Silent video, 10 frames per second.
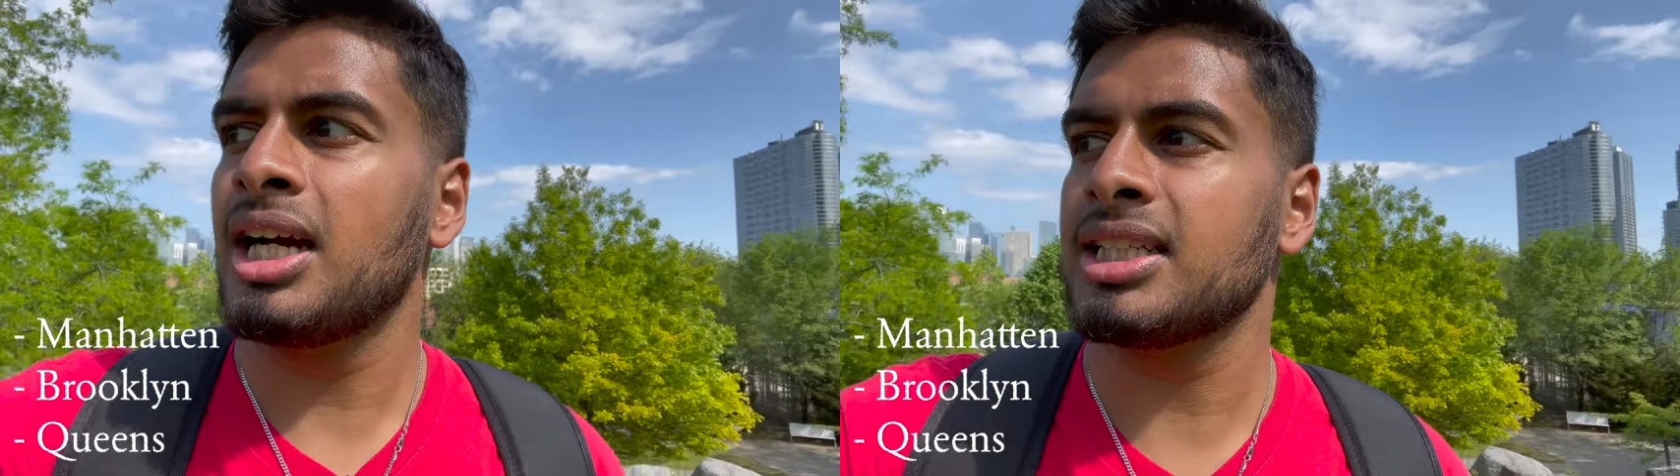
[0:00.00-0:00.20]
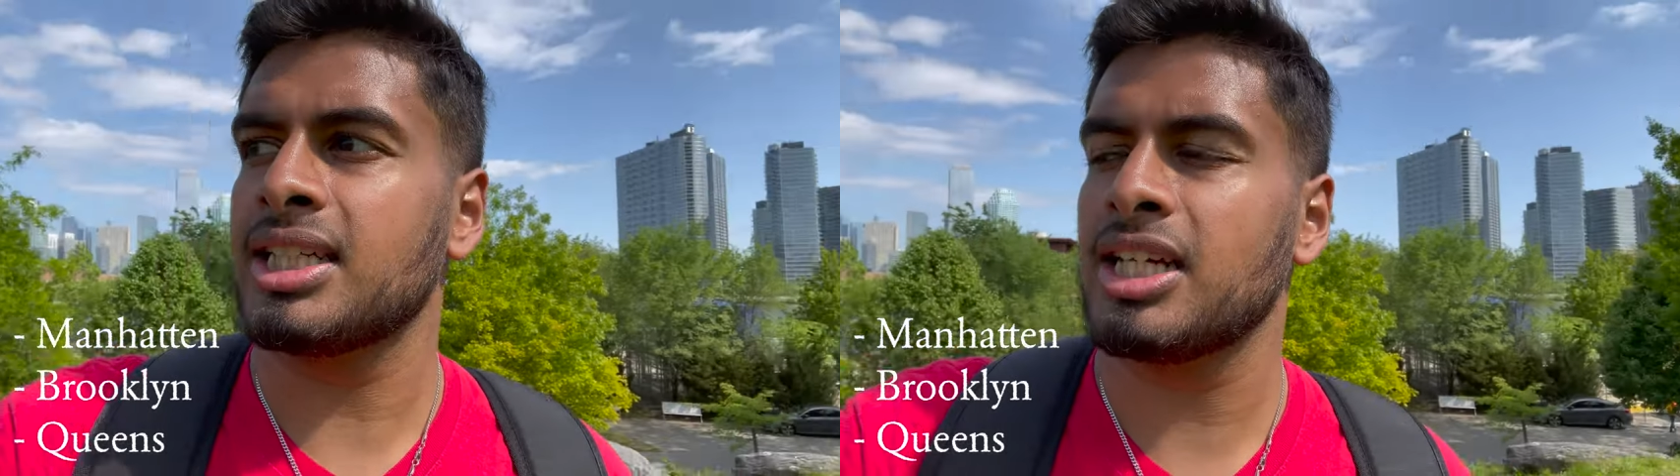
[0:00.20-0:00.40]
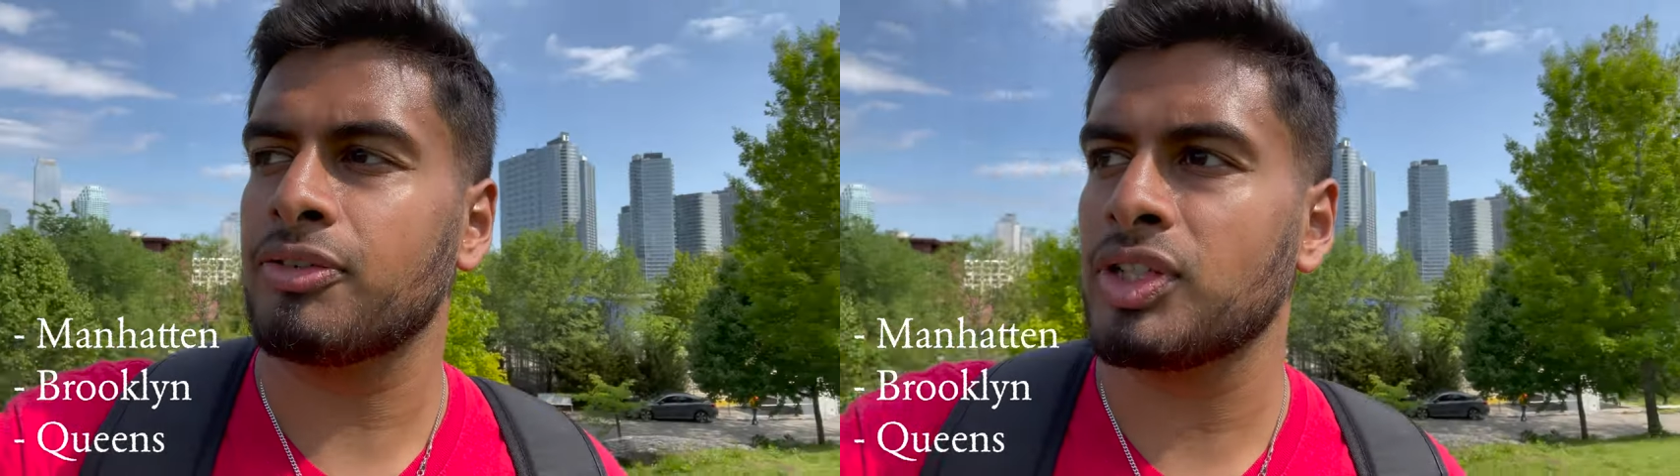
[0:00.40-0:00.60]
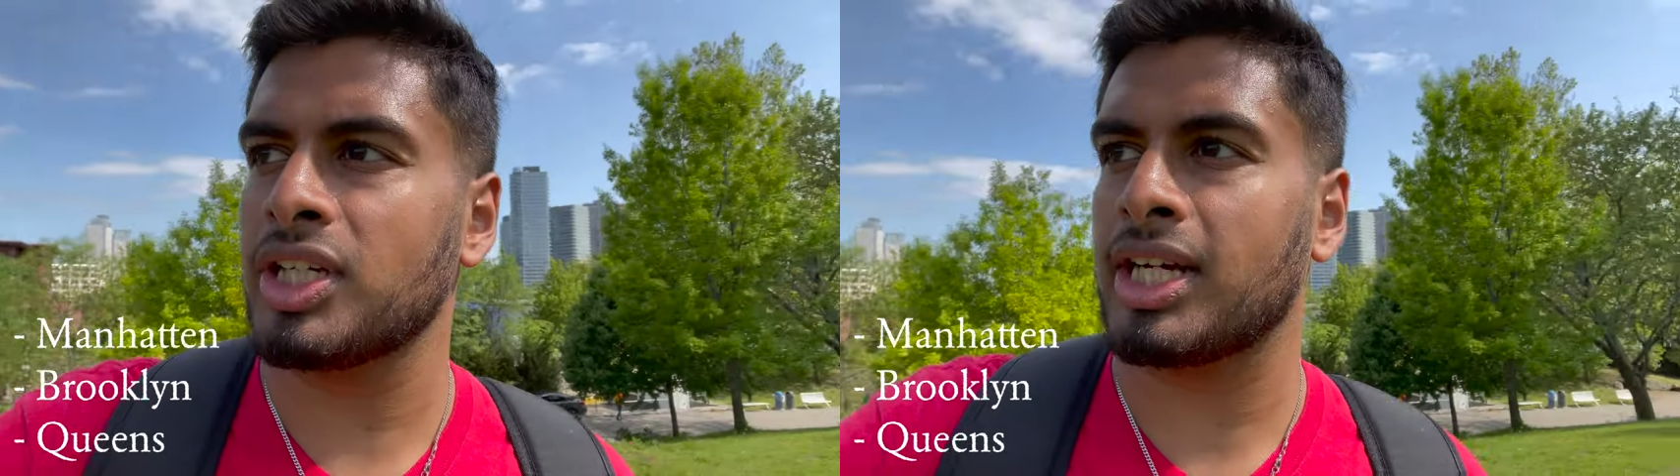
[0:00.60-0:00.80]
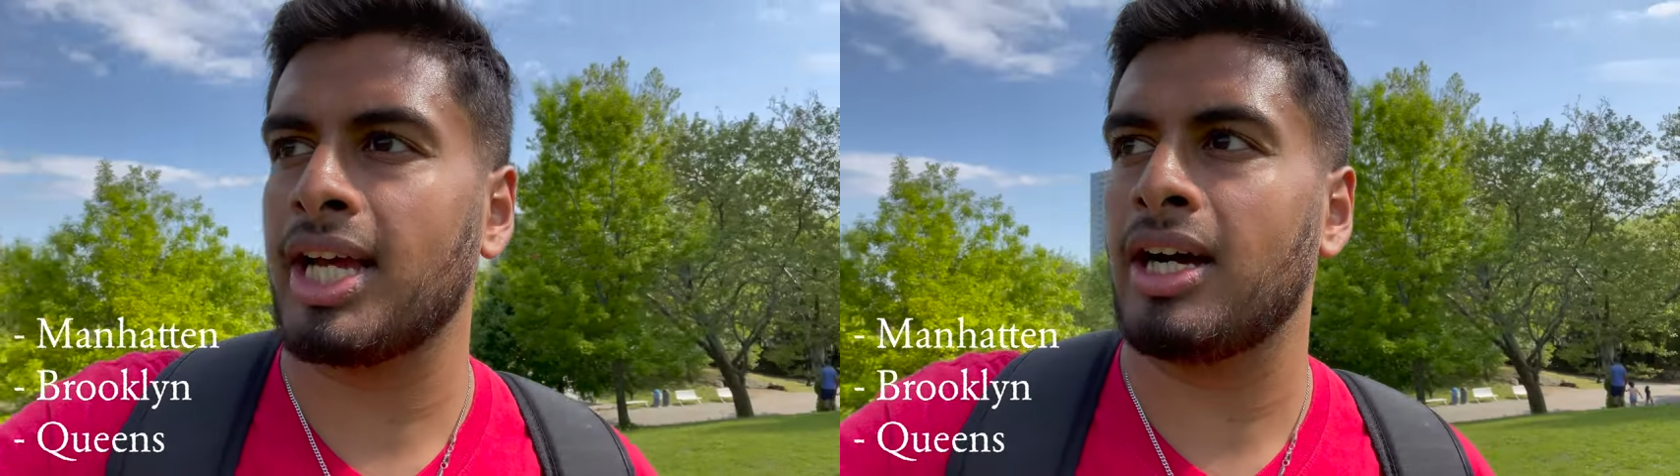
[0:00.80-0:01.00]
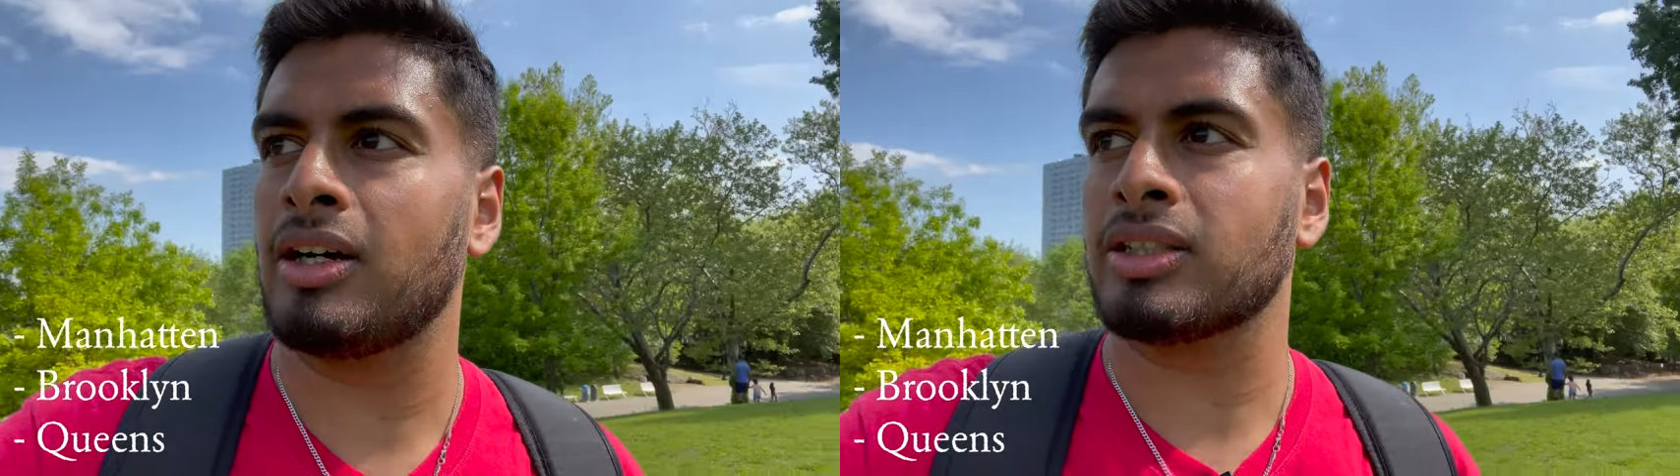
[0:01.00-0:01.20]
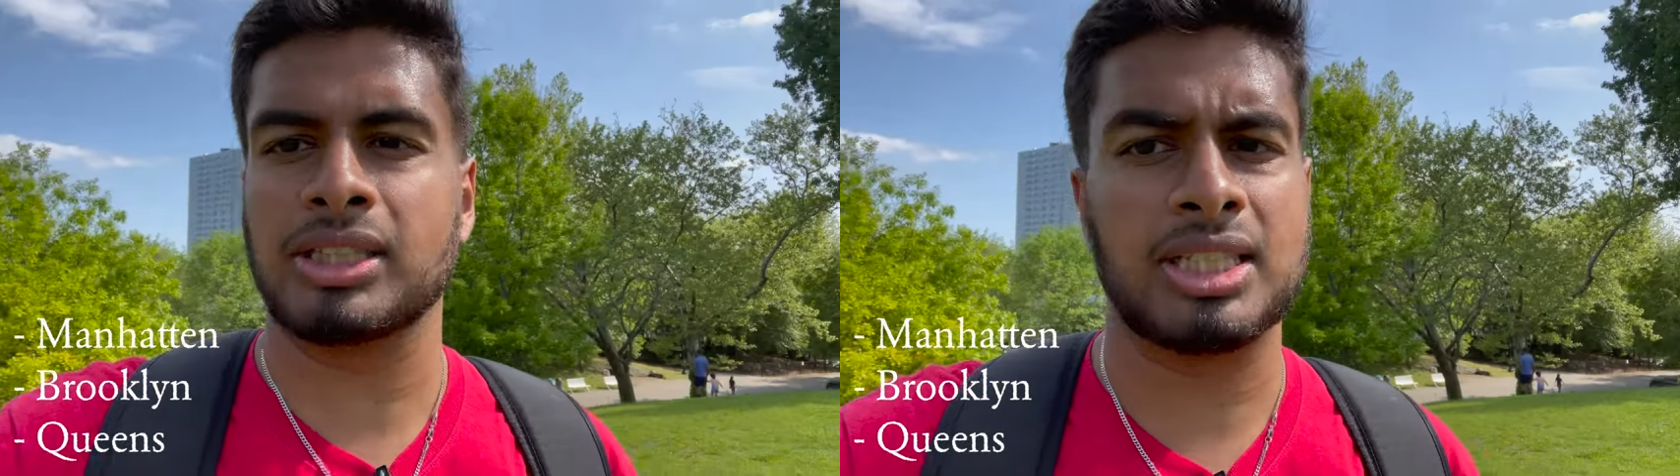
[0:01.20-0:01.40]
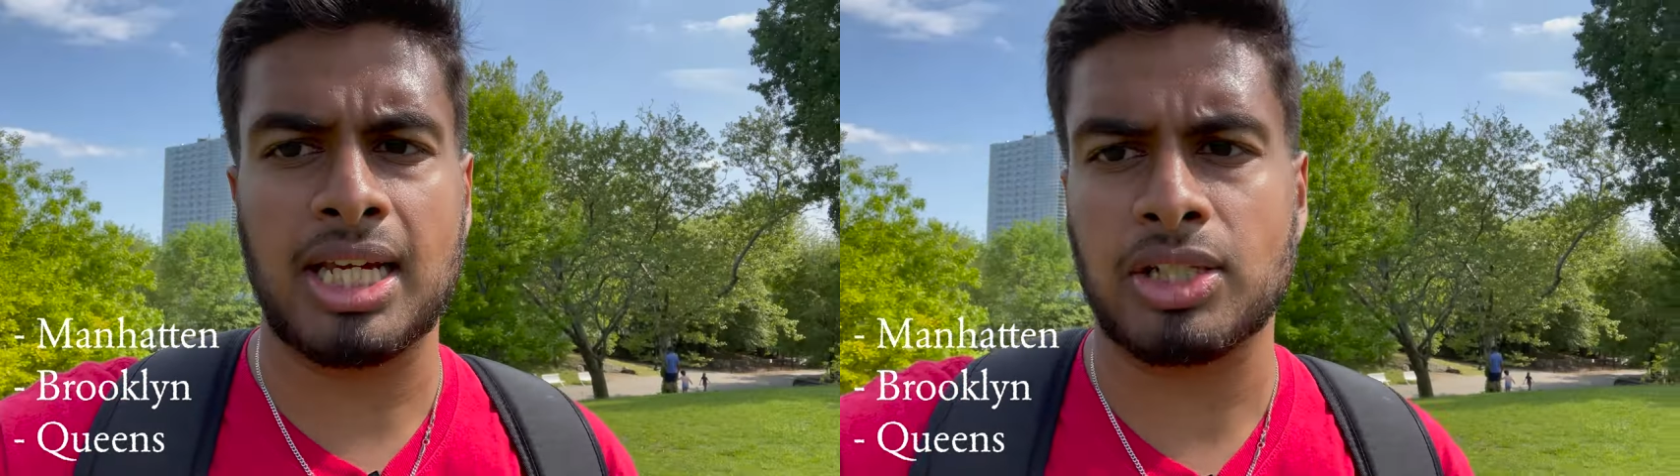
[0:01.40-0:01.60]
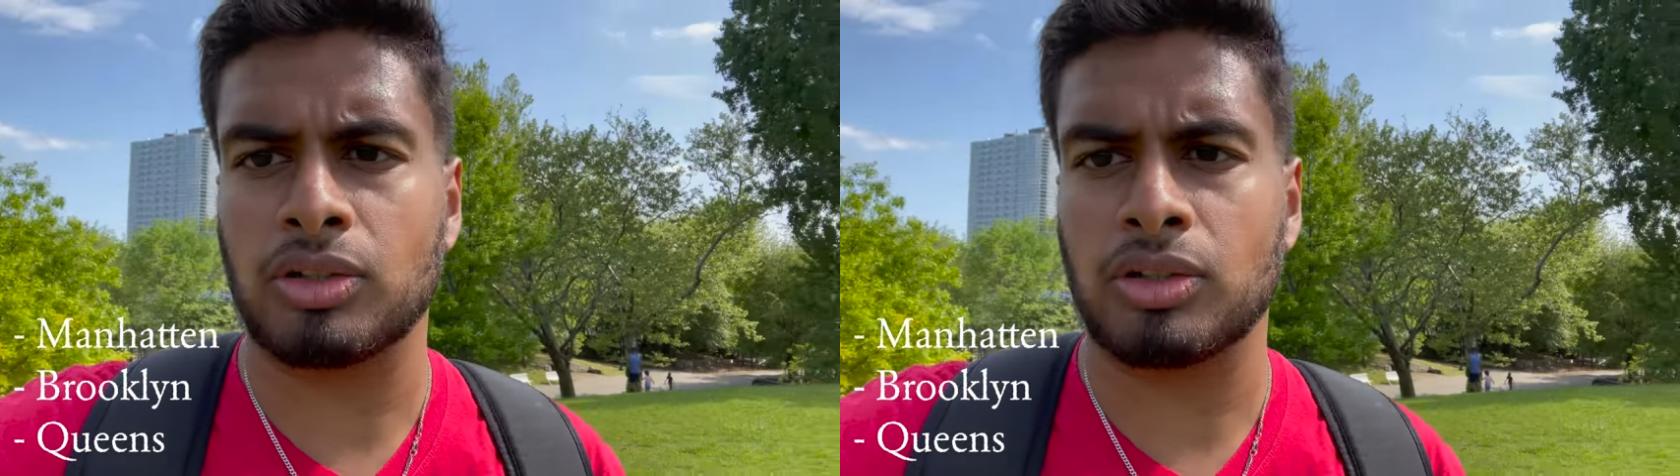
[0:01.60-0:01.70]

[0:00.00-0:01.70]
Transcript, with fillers: I say definitely check it out because it takes